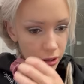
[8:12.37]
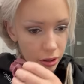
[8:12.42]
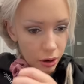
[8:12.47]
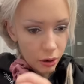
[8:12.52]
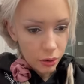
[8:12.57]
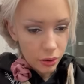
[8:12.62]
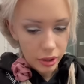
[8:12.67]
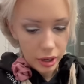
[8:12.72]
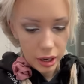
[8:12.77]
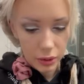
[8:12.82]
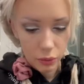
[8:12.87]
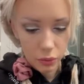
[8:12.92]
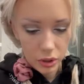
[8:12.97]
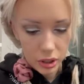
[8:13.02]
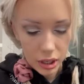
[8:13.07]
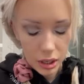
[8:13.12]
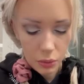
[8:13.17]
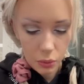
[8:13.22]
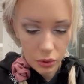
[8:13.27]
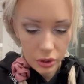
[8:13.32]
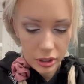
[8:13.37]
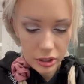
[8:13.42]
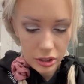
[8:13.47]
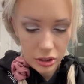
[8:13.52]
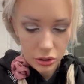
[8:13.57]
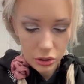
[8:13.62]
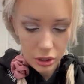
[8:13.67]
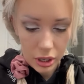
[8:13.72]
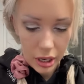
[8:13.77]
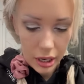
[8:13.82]
know that I really wanted to
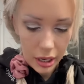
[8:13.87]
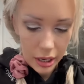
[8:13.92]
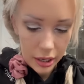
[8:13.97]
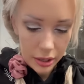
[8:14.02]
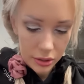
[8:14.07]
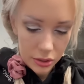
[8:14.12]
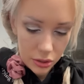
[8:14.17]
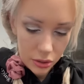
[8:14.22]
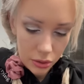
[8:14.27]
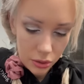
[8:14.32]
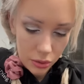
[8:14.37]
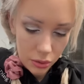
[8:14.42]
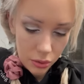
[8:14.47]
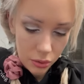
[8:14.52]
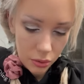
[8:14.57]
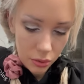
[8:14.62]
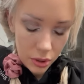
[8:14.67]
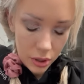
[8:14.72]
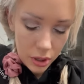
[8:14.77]
try to